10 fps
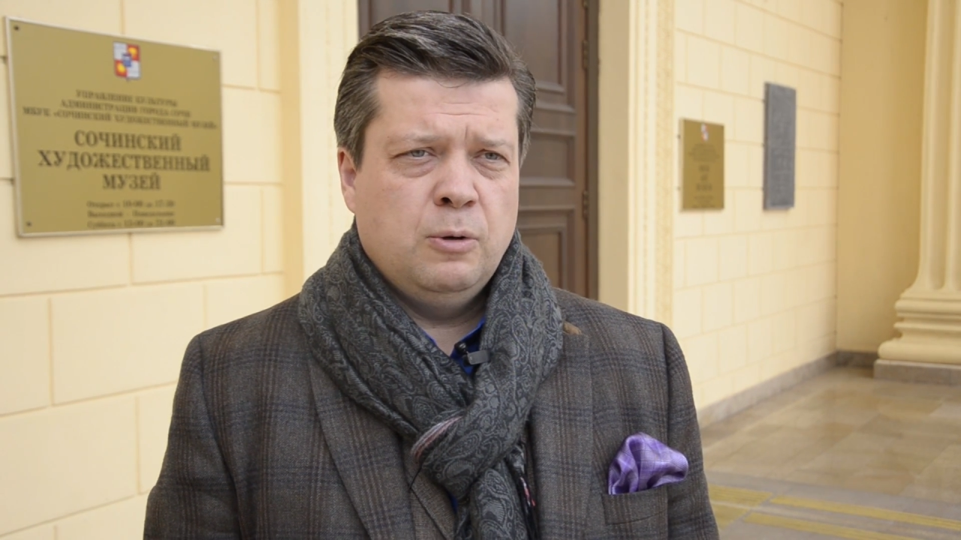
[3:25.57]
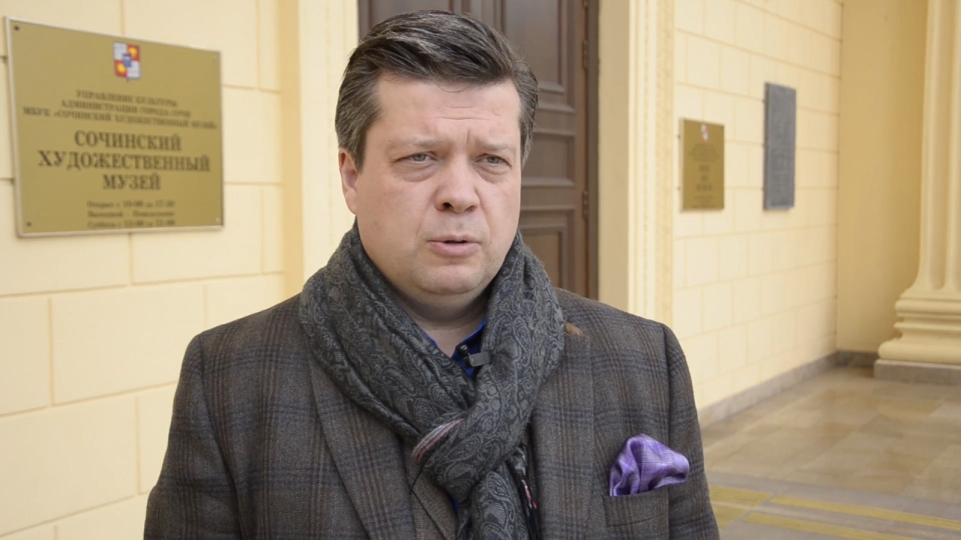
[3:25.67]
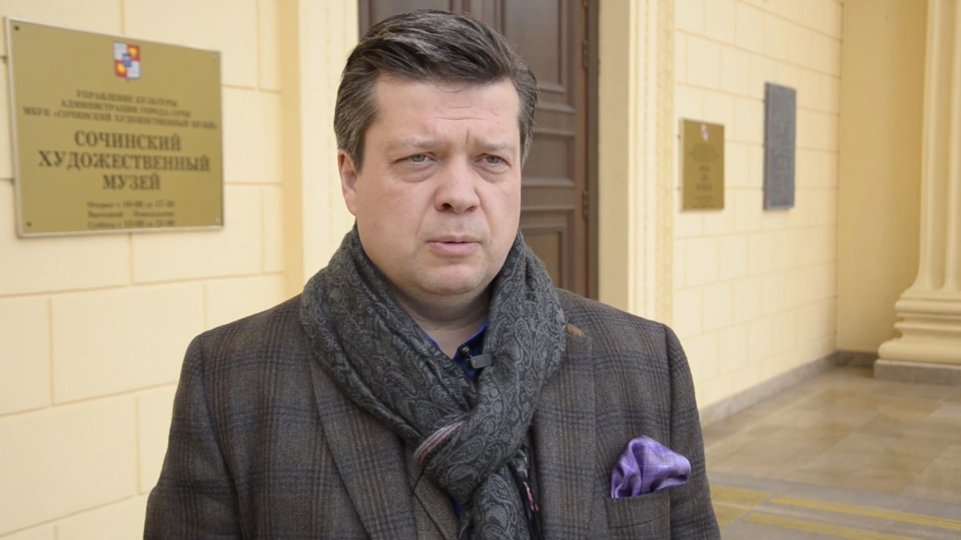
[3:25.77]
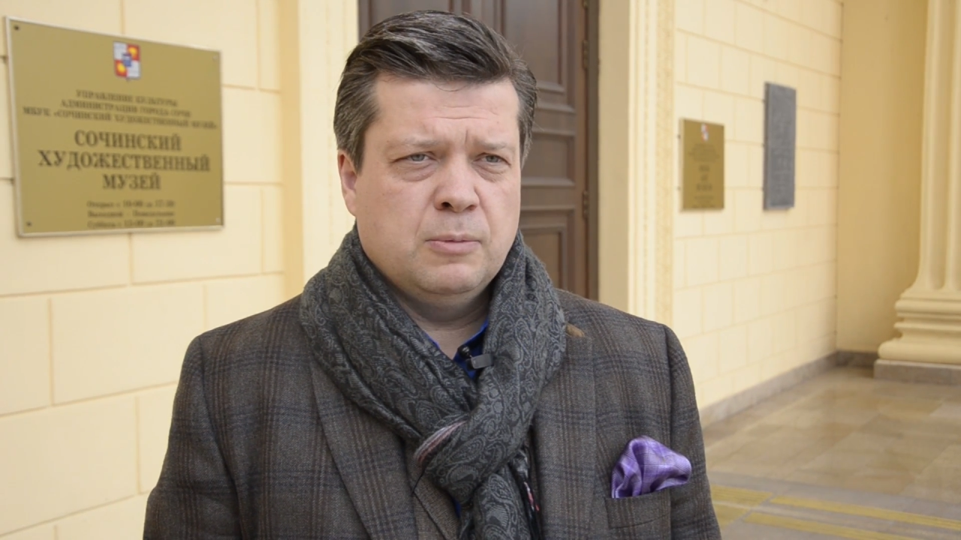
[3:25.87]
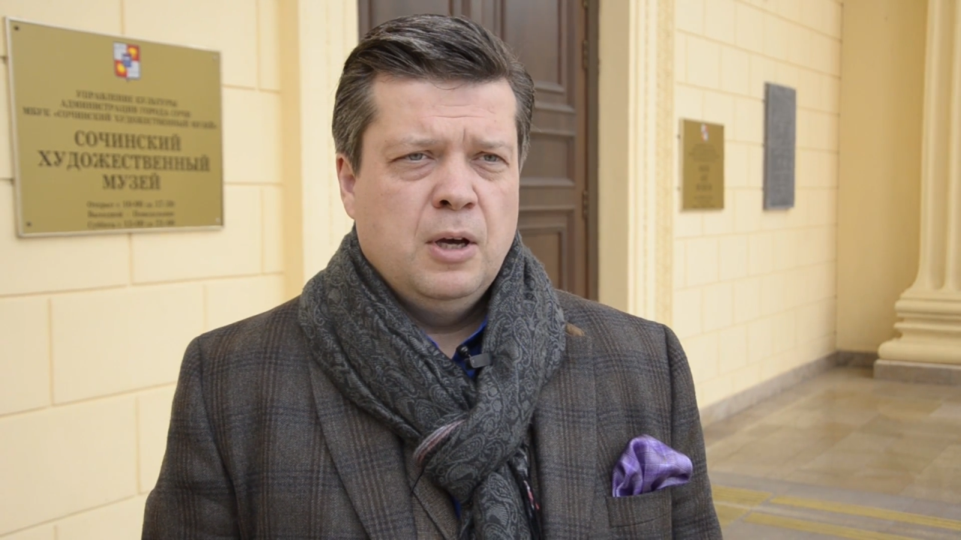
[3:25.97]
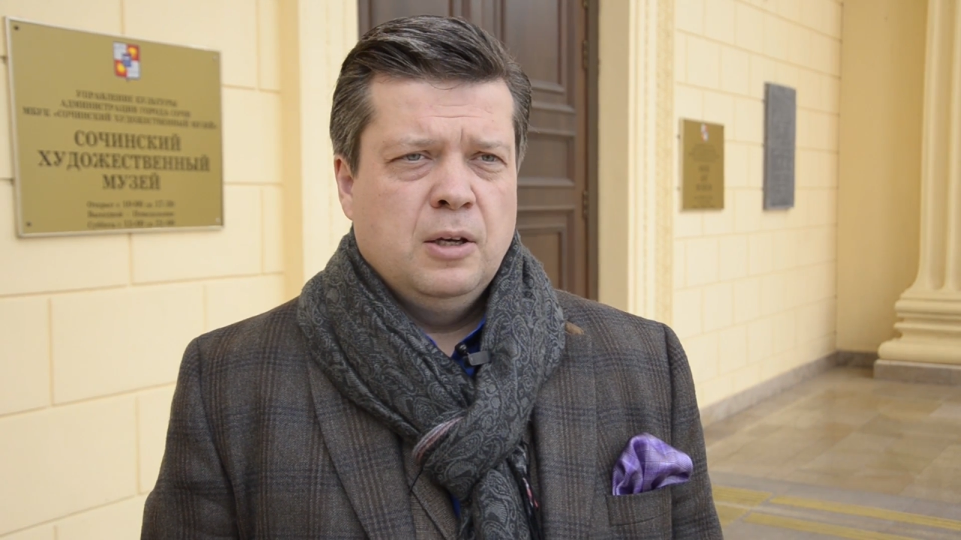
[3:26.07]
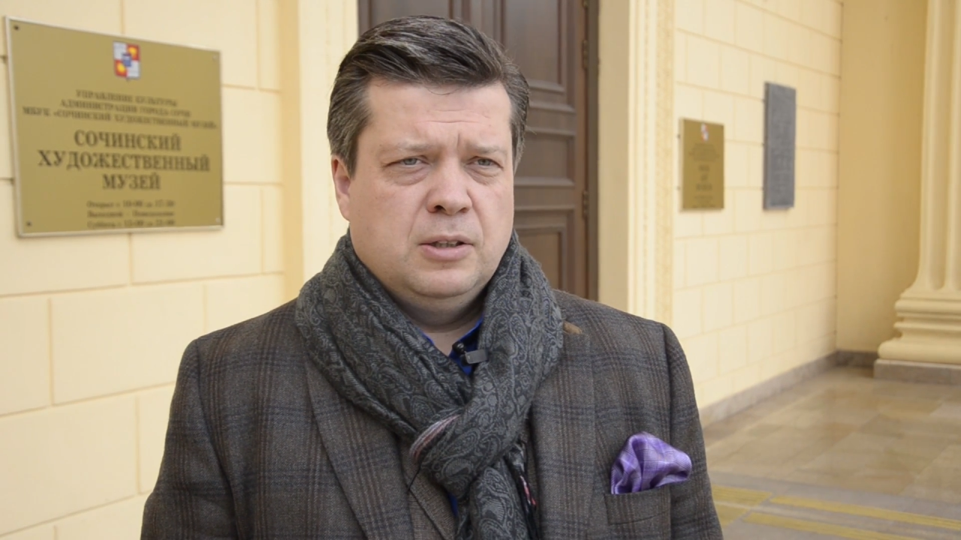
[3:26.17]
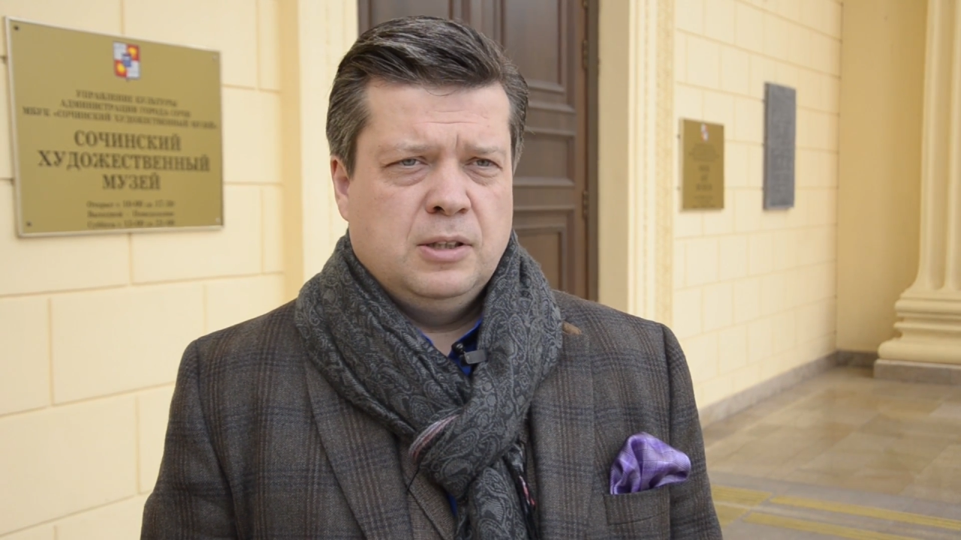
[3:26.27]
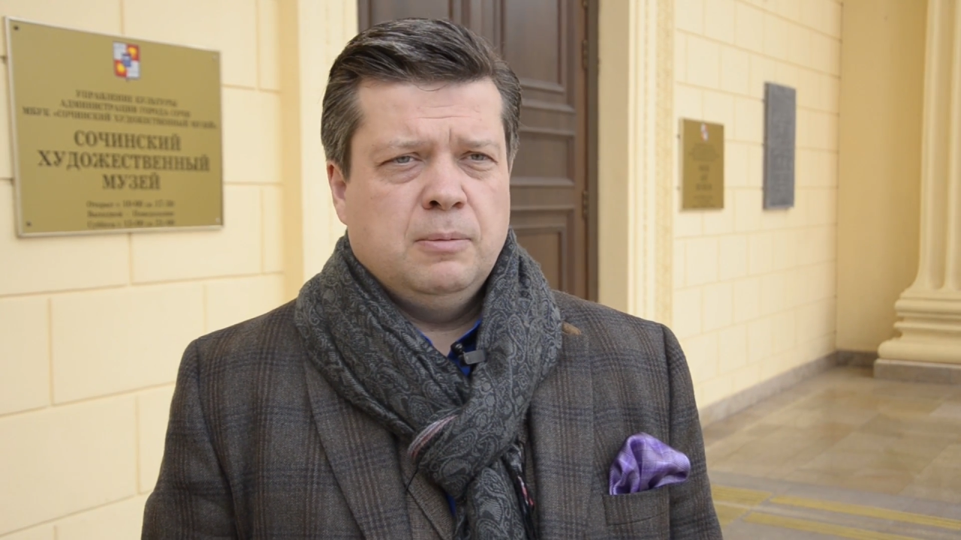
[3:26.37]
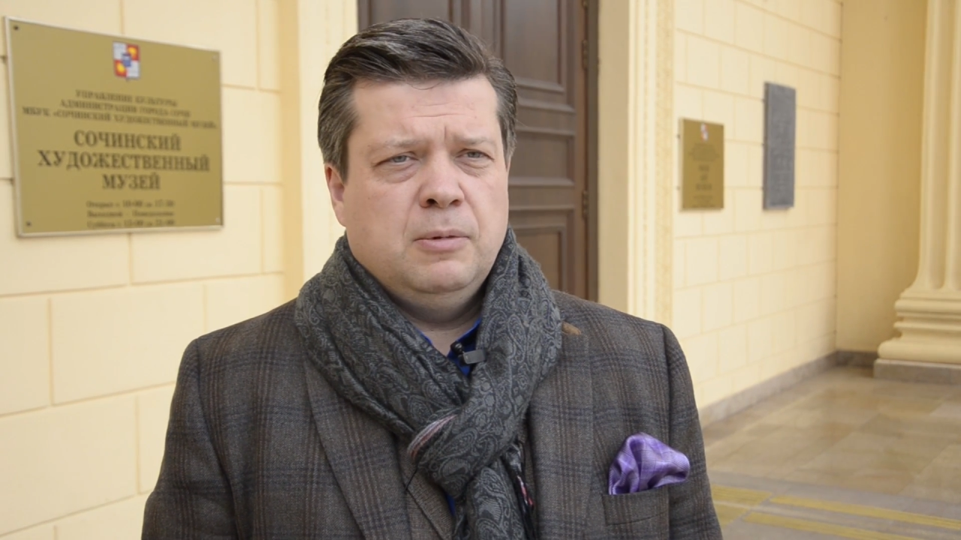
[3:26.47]
about our
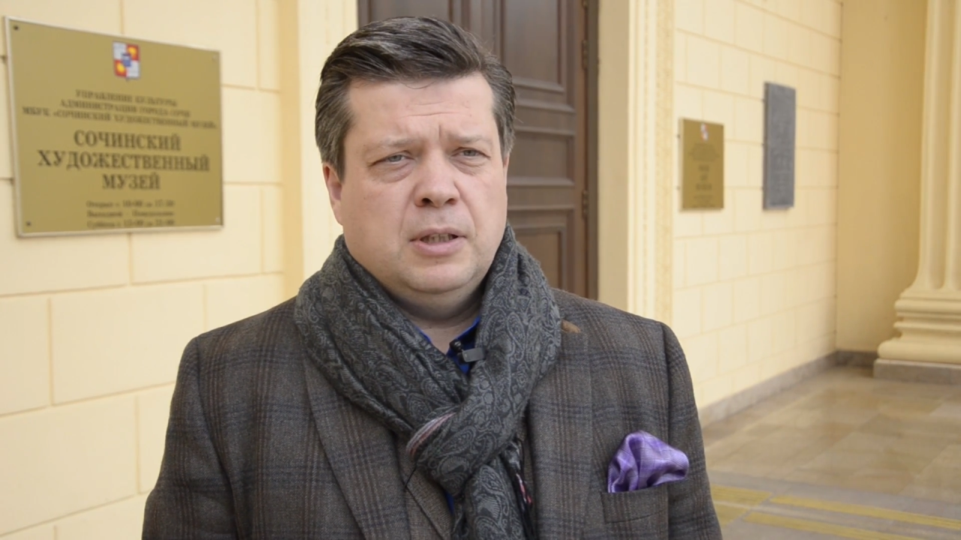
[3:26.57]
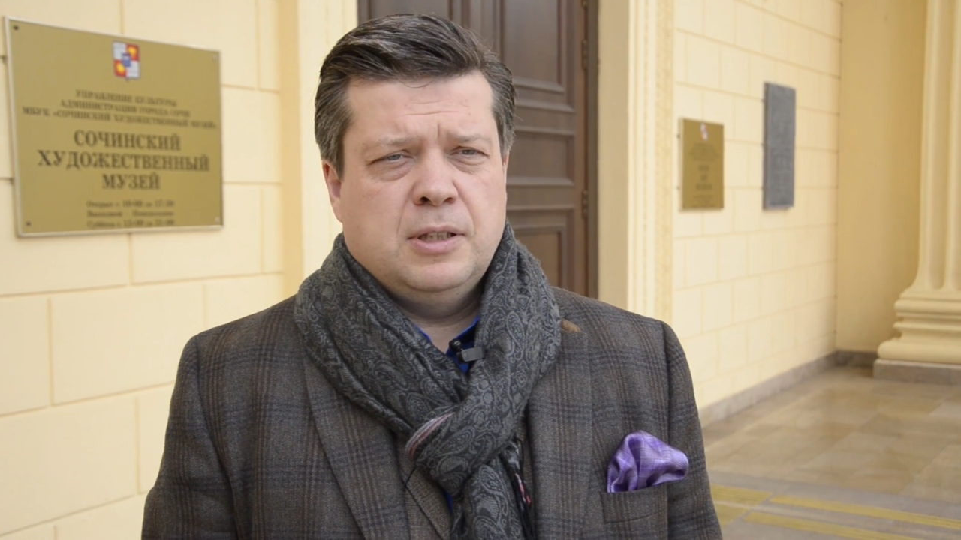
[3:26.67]
God